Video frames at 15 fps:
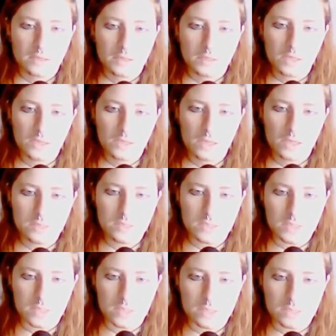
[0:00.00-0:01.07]

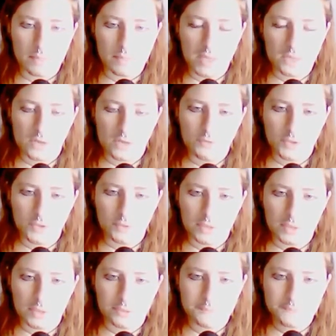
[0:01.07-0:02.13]
Curiosity gets the better of you,
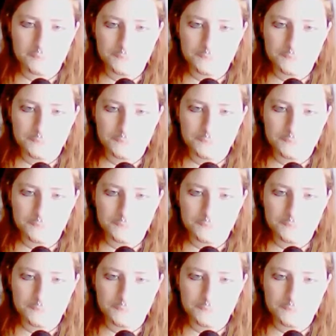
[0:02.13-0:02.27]
though.